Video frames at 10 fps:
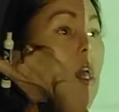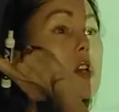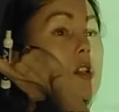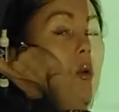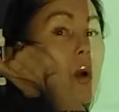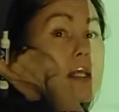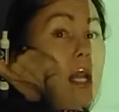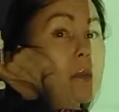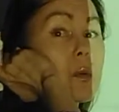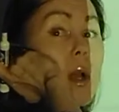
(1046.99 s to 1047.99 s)
So what
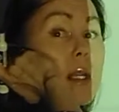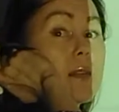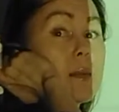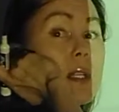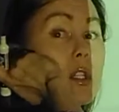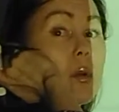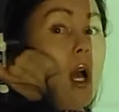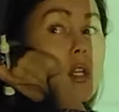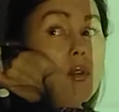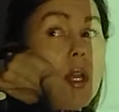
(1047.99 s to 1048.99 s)
times what gives me
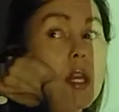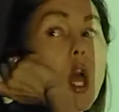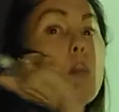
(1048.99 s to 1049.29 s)
200?